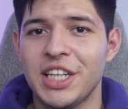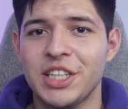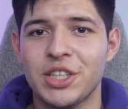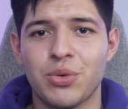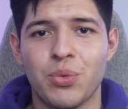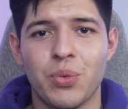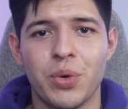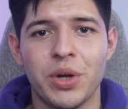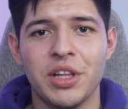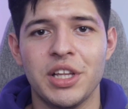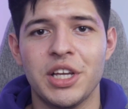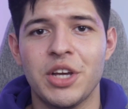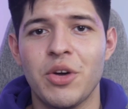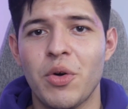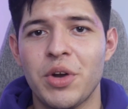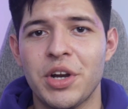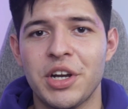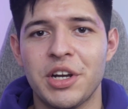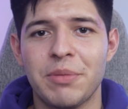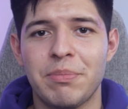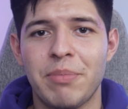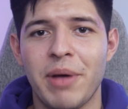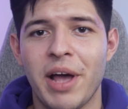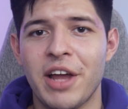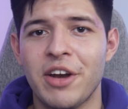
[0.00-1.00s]
is really going to
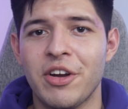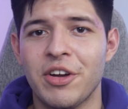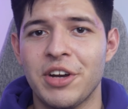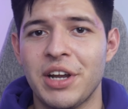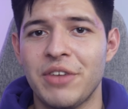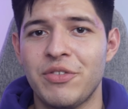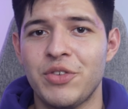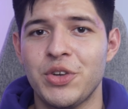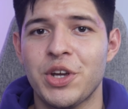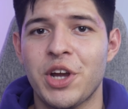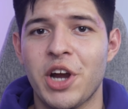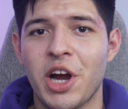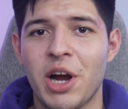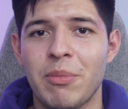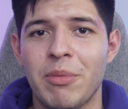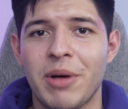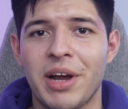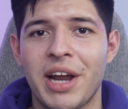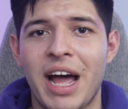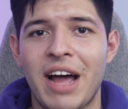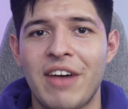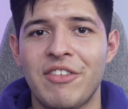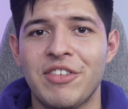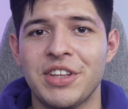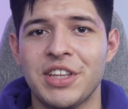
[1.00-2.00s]
depend on if you care about
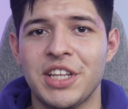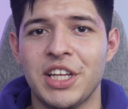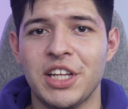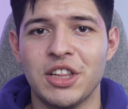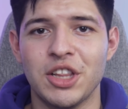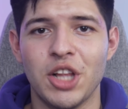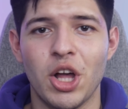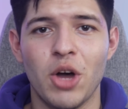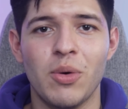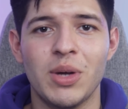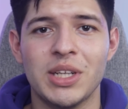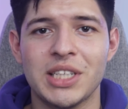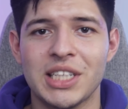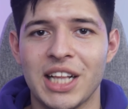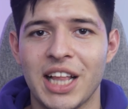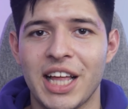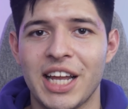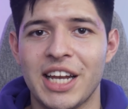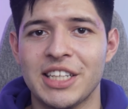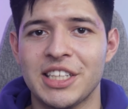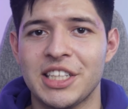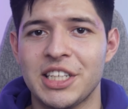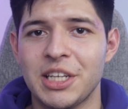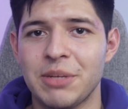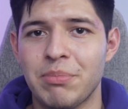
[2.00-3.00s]
having the lowest
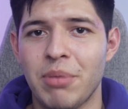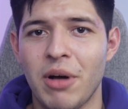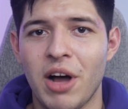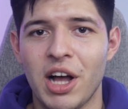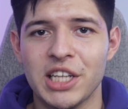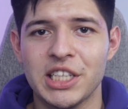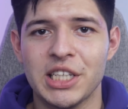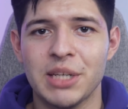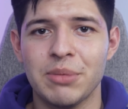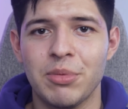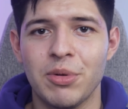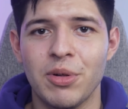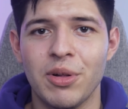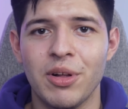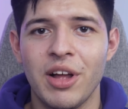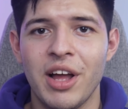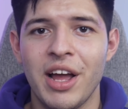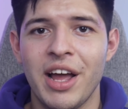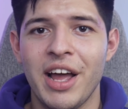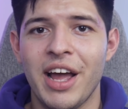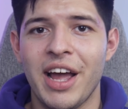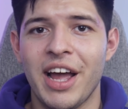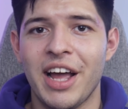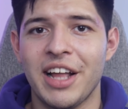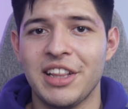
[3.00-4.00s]
latency possible
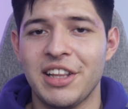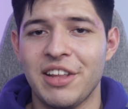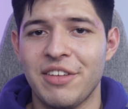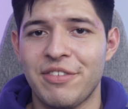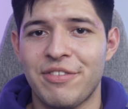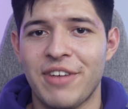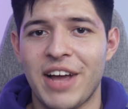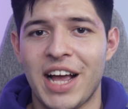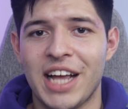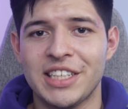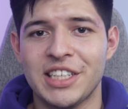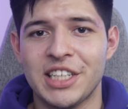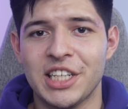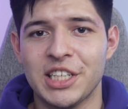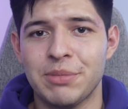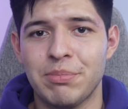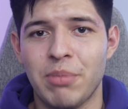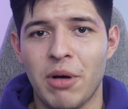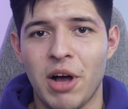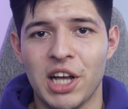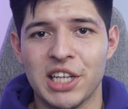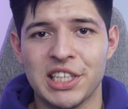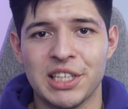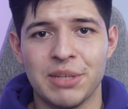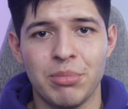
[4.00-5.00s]
and the fastest
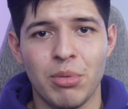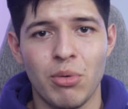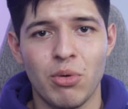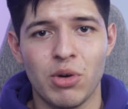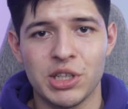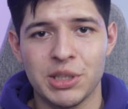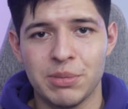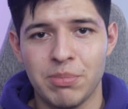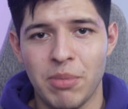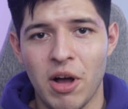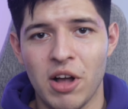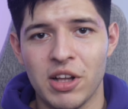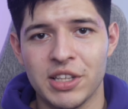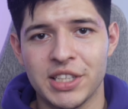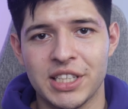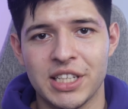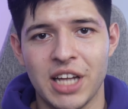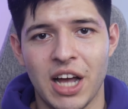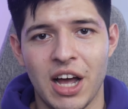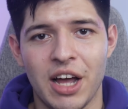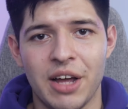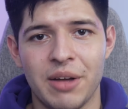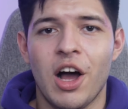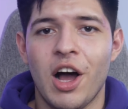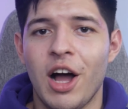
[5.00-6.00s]
possible response
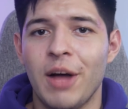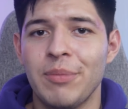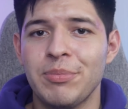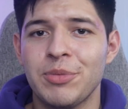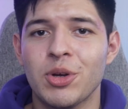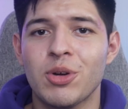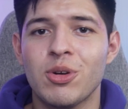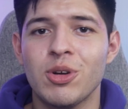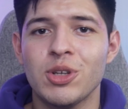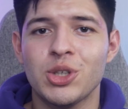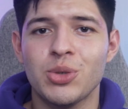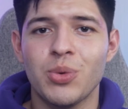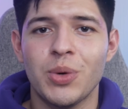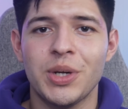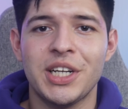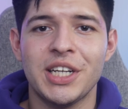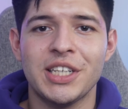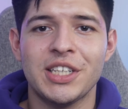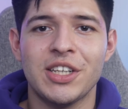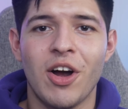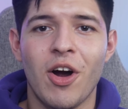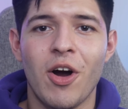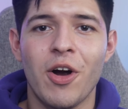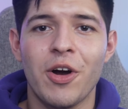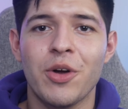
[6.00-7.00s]
time. Optical
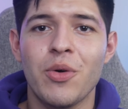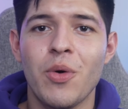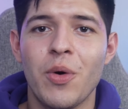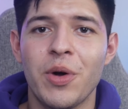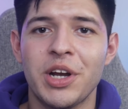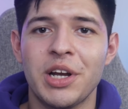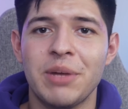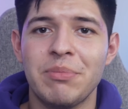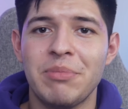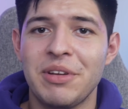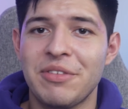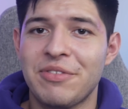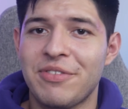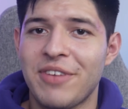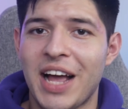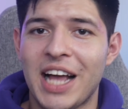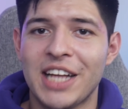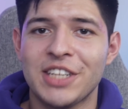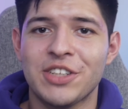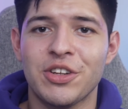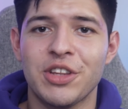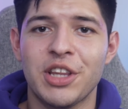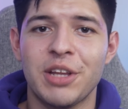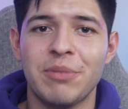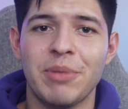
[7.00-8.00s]
switches are going to be
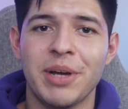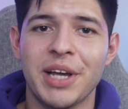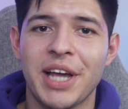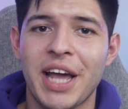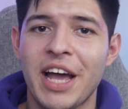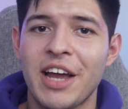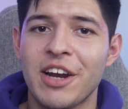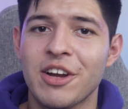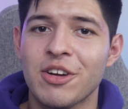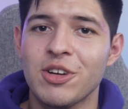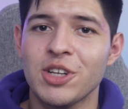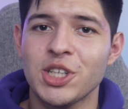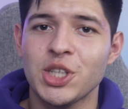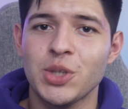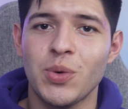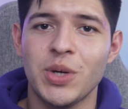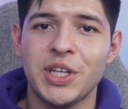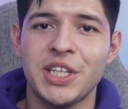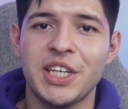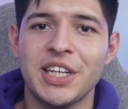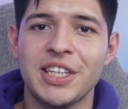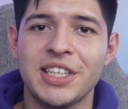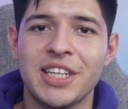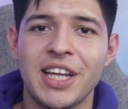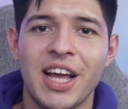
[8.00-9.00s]
faster than mechanical
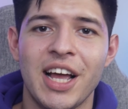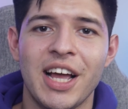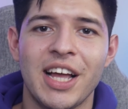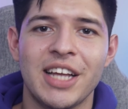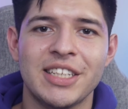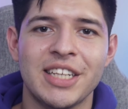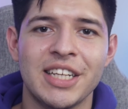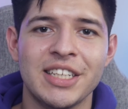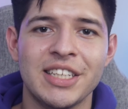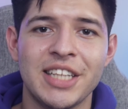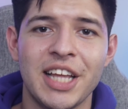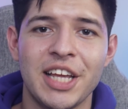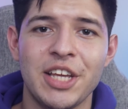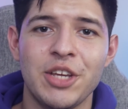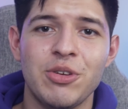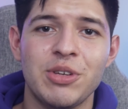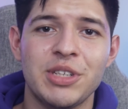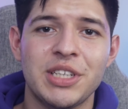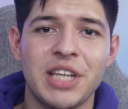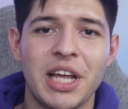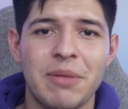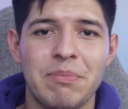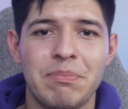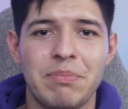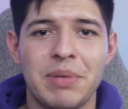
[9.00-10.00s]
switches since they
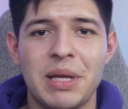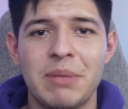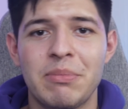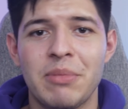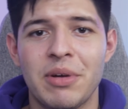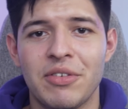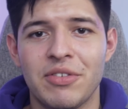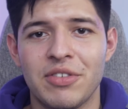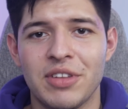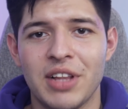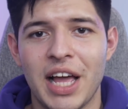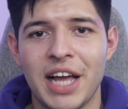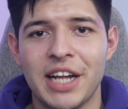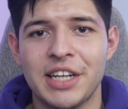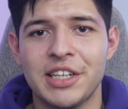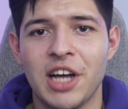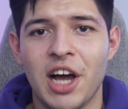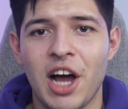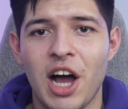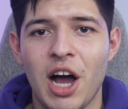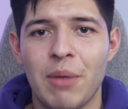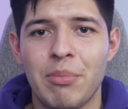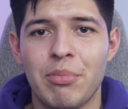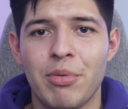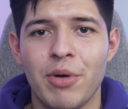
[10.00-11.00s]
use a beam of light to
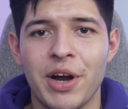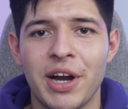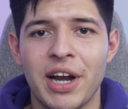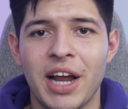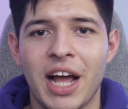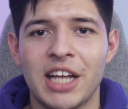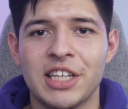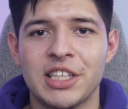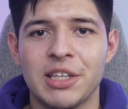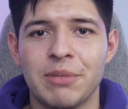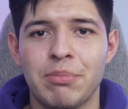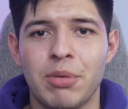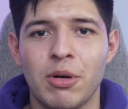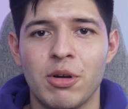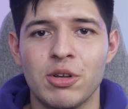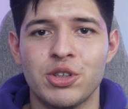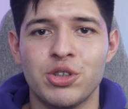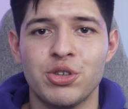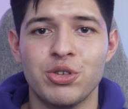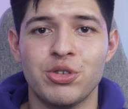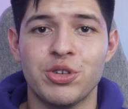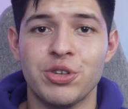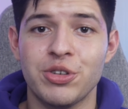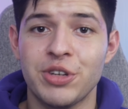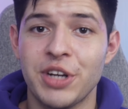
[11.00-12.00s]
operate as opposed
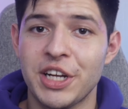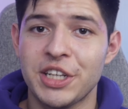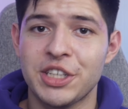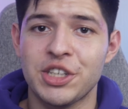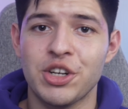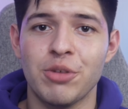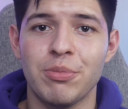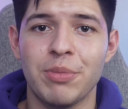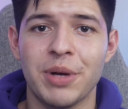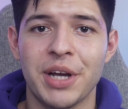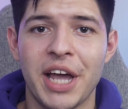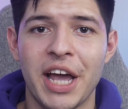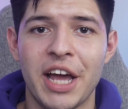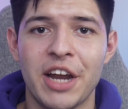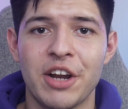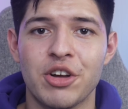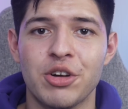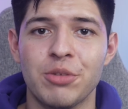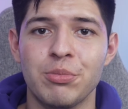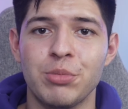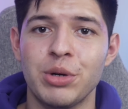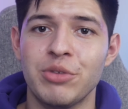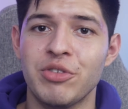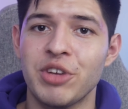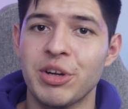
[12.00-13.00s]
to traditional
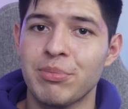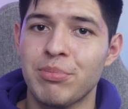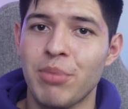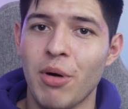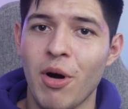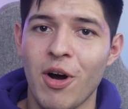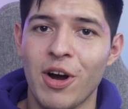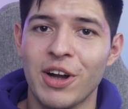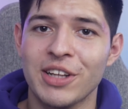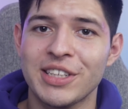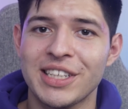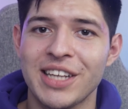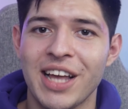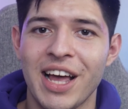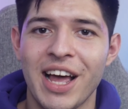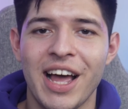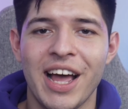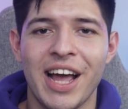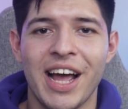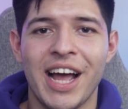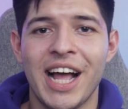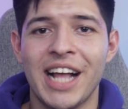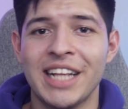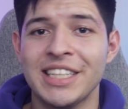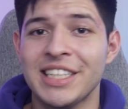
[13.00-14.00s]
mechanical moving parts,
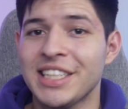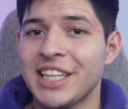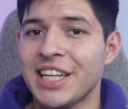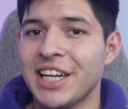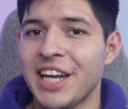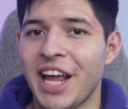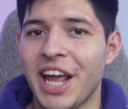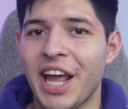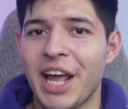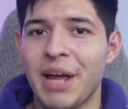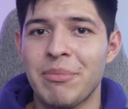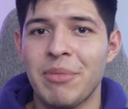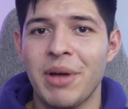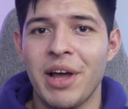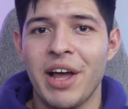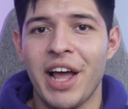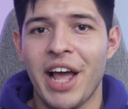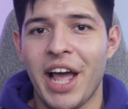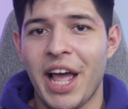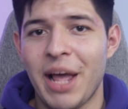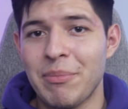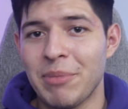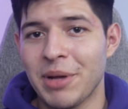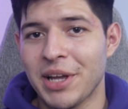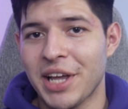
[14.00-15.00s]
hence the name
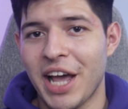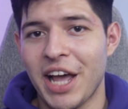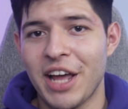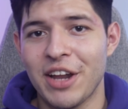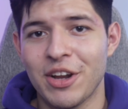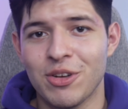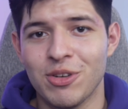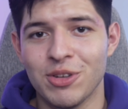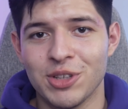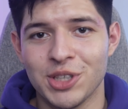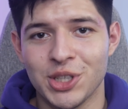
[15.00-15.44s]
a mechanical